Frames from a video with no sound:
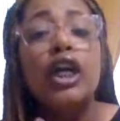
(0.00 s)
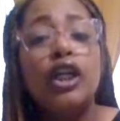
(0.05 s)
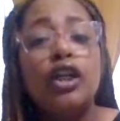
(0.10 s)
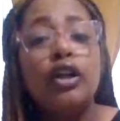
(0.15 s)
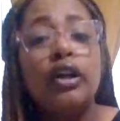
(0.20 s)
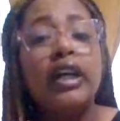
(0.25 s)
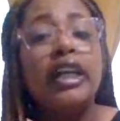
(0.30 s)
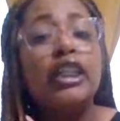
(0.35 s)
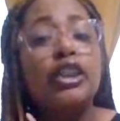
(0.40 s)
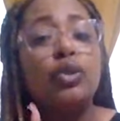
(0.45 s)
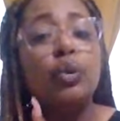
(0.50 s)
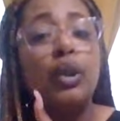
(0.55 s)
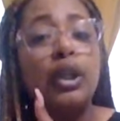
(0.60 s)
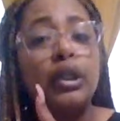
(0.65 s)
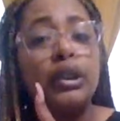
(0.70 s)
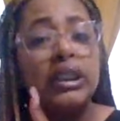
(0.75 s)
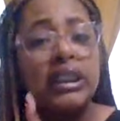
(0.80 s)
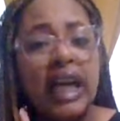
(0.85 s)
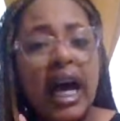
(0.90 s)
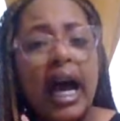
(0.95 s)
you know, get you a
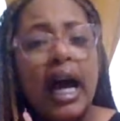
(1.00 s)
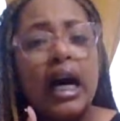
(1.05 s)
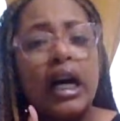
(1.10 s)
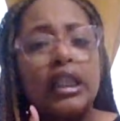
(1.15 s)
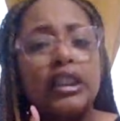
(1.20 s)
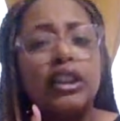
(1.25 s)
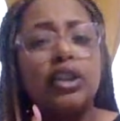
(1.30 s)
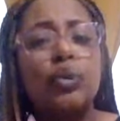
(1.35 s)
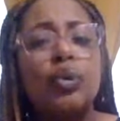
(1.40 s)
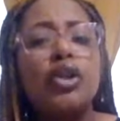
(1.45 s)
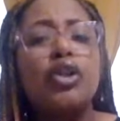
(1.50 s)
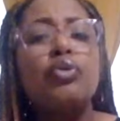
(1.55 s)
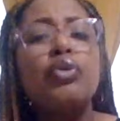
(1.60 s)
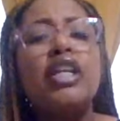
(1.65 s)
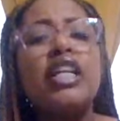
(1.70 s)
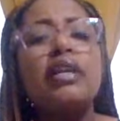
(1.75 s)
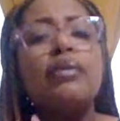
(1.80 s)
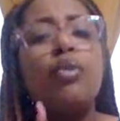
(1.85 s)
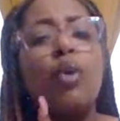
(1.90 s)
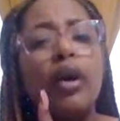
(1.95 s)
little side hustle and you
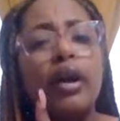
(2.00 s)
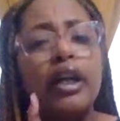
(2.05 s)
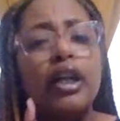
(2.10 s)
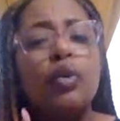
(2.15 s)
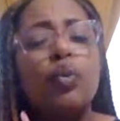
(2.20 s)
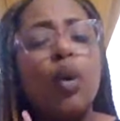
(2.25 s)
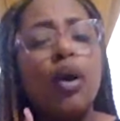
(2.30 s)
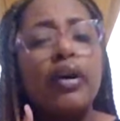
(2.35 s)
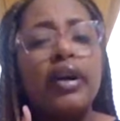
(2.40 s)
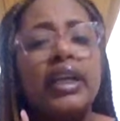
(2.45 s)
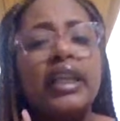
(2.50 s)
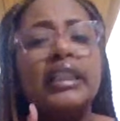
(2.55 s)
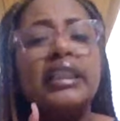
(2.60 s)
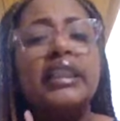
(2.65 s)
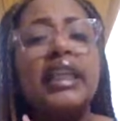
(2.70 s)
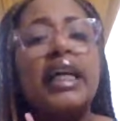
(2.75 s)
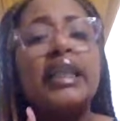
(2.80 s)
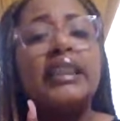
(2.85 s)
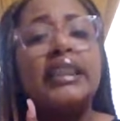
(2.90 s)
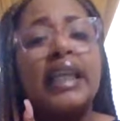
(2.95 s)
keep working and working into
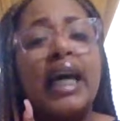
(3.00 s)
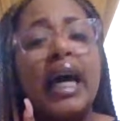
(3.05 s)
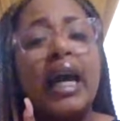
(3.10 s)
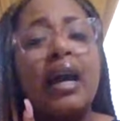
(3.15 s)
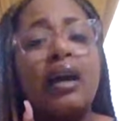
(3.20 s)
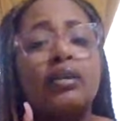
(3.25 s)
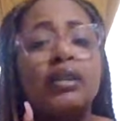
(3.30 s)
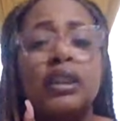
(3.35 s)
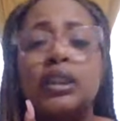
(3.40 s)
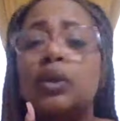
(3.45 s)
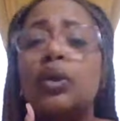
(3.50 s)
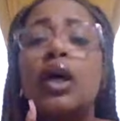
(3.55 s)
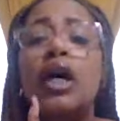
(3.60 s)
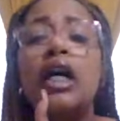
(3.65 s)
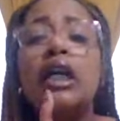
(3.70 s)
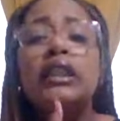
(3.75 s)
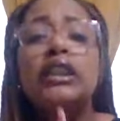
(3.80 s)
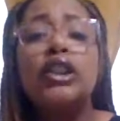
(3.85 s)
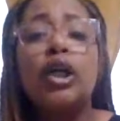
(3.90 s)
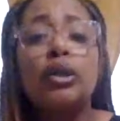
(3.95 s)
that side hustle
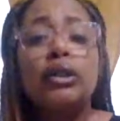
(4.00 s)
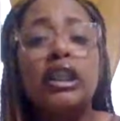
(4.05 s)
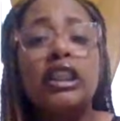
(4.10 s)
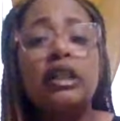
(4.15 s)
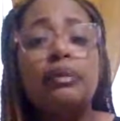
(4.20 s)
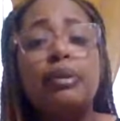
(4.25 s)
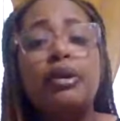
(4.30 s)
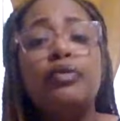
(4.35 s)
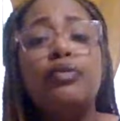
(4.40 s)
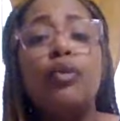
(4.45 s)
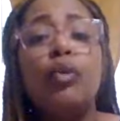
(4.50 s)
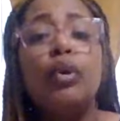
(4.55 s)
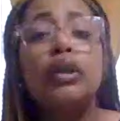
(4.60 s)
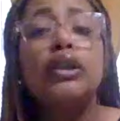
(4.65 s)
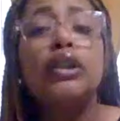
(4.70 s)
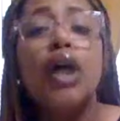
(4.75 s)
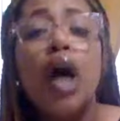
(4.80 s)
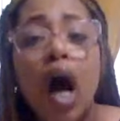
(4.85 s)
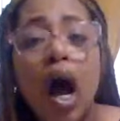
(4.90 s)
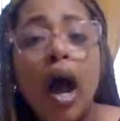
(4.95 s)
turns out to be full
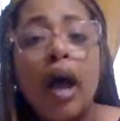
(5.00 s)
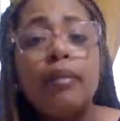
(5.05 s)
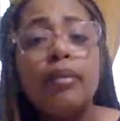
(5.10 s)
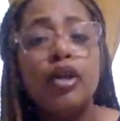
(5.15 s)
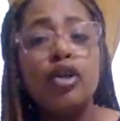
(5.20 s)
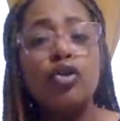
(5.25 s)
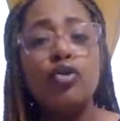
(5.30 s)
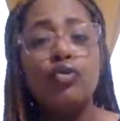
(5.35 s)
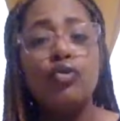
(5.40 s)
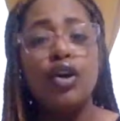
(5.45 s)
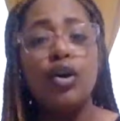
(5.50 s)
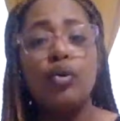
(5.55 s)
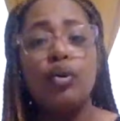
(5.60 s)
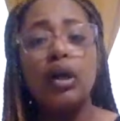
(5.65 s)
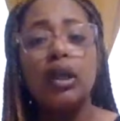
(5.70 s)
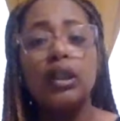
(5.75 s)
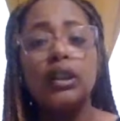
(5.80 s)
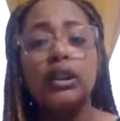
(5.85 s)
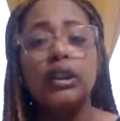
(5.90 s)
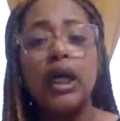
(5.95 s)
time. You feel what
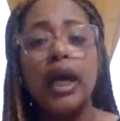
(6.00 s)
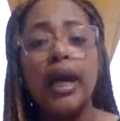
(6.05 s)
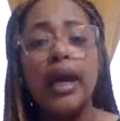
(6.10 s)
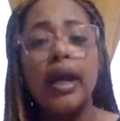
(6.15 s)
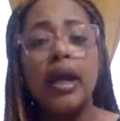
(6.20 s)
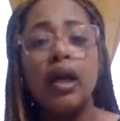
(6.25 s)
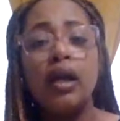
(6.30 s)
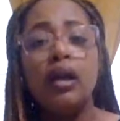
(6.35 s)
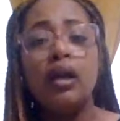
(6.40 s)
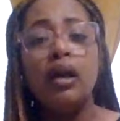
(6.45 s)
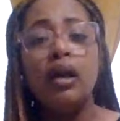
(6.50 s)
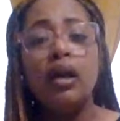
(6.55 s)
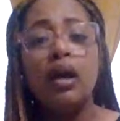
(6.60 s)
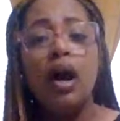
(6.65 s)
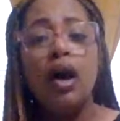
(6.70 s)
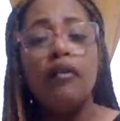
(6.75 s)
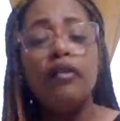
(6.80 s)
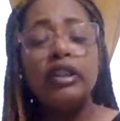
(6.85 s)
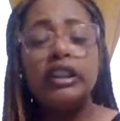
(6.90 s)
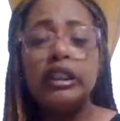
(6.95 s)
I'm saying?
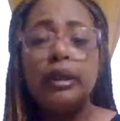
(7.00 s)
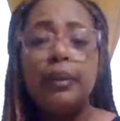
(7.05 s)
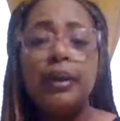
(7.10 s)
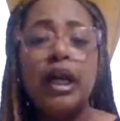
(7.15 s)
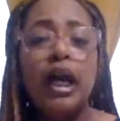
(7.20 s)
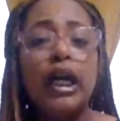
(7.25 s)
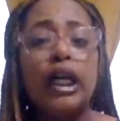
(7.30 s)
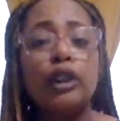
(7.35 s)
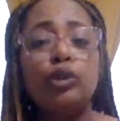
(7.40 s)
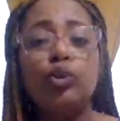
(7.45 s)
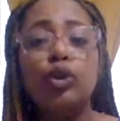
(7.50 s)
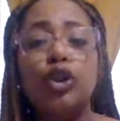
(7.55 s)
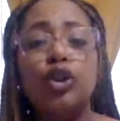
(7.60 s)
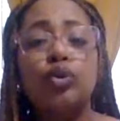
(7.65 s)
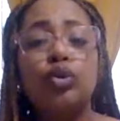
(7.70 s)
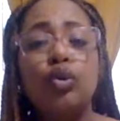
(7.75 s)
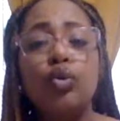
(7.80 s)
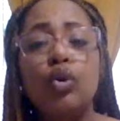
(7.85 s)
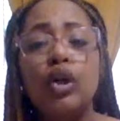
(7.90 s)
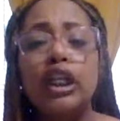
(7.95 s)
For some of y'all, that's what you
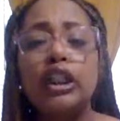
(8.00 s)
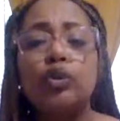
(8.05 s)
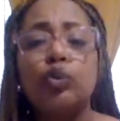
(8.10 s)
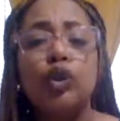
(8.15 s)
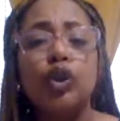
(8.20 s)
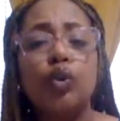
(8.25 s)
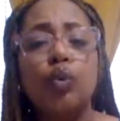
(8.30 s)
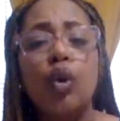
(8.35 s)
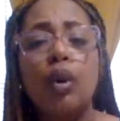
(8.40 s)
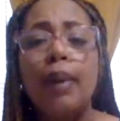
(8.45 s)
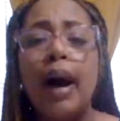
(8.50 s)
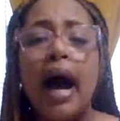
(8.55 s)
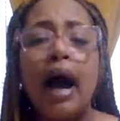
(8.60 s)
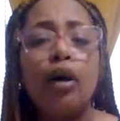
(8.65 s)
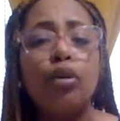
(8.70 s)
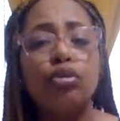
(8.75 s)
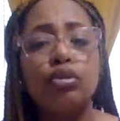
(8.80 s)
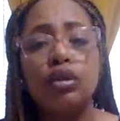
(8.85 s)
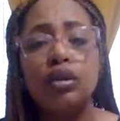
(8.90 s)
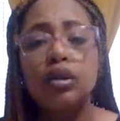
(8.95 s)
are doing. That's what you are
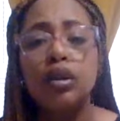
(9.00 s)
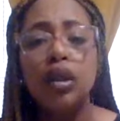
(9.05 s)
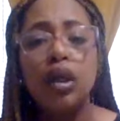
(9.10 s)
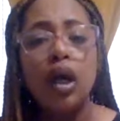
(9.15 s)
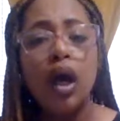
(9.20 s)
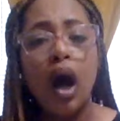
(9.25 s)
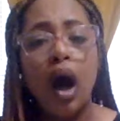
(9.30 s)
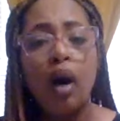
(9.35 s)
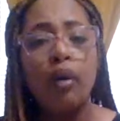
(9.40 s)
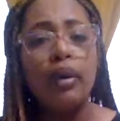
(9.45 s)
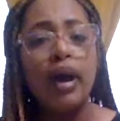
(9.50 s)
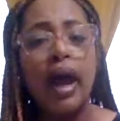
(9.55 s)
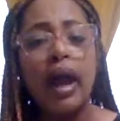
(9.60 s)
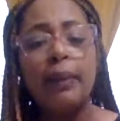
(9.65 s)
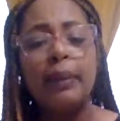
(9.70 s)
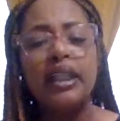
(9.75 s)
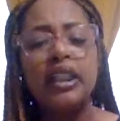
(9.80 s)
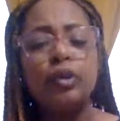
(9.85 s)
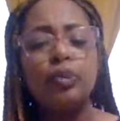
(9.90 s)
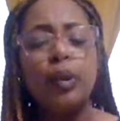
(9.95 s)
about. Okay,
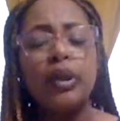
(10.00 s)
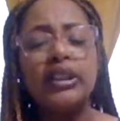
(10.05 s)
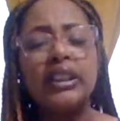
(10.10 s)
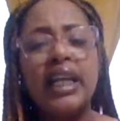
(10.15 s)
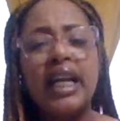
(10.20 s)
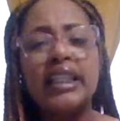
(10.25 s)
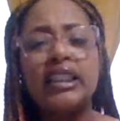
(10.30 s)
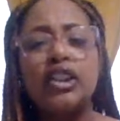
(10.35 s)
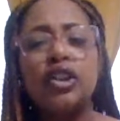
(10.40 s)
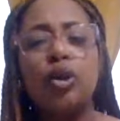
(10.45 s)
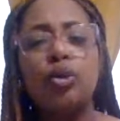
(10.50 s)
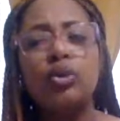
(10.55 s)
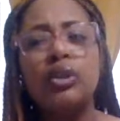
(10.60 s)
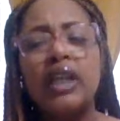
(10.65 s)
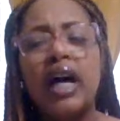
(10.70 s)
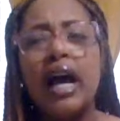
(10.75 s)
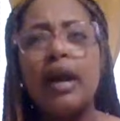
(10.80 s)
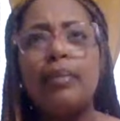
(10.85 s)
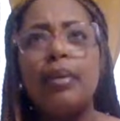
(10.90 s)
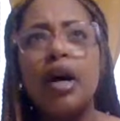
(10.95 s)
but this person has no
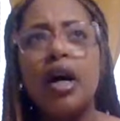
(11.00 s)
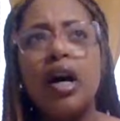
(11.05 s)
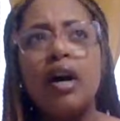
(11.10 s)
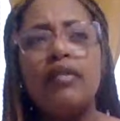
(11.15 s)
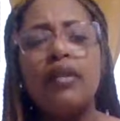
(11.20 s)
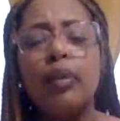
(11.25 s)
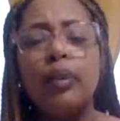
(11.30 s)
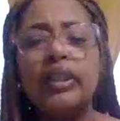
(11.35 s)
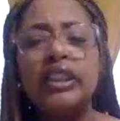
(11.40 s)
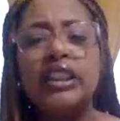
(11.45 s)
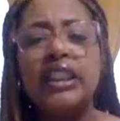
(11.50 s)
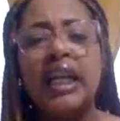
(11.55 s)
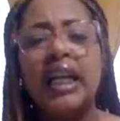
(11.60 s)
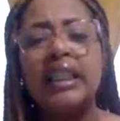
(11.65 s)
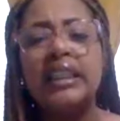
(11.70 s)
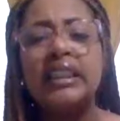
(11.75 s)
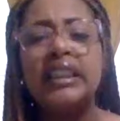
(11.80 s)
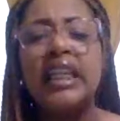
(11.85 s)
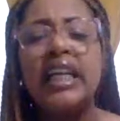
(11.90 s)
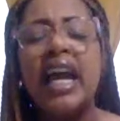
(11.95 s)
type of
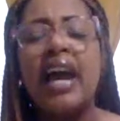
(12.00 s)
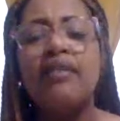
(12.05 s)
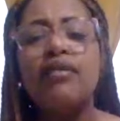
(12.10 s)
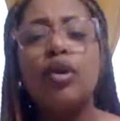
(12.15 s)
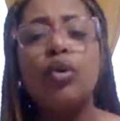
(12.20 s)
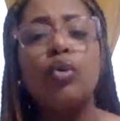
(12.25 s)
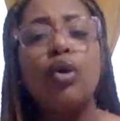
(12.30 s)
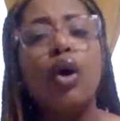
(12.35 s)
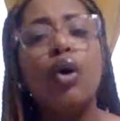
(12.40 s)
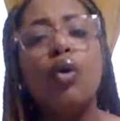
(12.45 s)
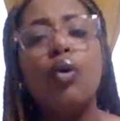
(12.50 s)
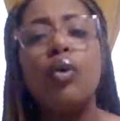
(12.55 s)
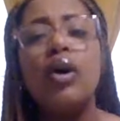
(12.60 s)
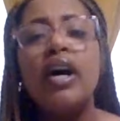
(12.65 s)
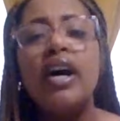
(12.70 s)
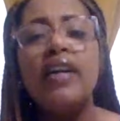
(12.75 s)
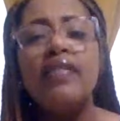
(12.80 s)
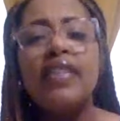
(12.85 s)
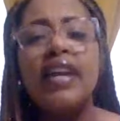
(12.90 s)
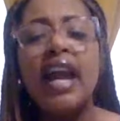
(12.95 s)
originality. They have no goal.
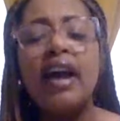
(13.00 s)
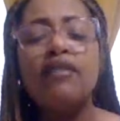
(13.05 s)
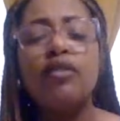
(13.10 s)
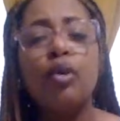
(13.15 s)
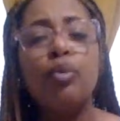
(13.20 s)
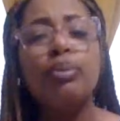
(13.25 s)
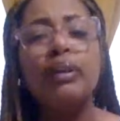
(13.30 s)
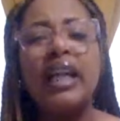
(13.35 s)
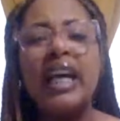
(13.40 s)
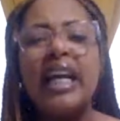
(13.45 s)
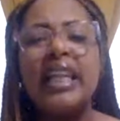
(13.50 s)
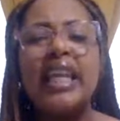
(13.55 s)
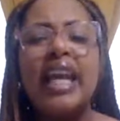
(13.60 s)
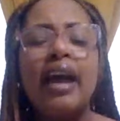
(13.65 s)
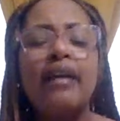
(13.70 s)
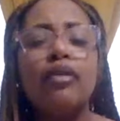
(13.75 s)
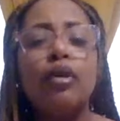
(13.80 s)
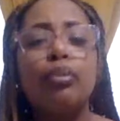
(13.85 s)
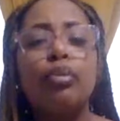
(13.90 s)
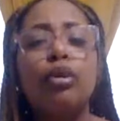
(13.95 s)
They have no plan. They
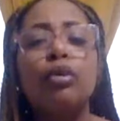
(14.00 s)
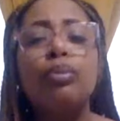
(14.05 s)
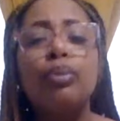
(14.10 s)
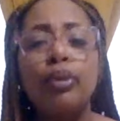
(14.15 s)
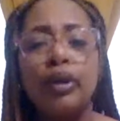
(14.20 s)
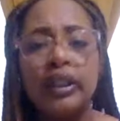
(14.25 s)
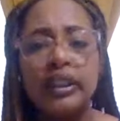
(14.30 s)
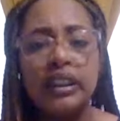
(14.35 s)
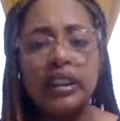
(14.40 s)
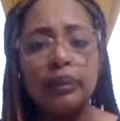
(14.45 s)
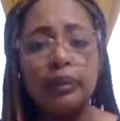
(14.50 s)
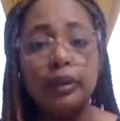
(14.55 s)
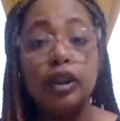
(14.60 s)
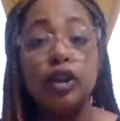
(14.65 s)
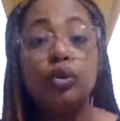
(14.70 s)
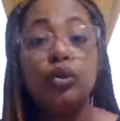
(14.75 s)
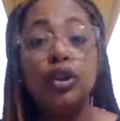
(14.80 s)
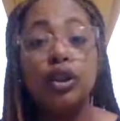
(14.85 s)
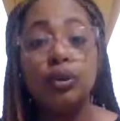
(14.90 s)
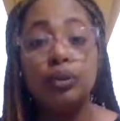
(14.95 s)
have no blueprint. But
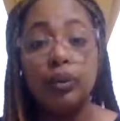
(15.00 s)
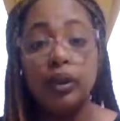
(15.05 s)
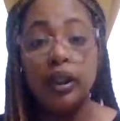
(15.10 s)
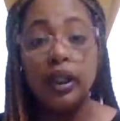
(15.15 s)
you do.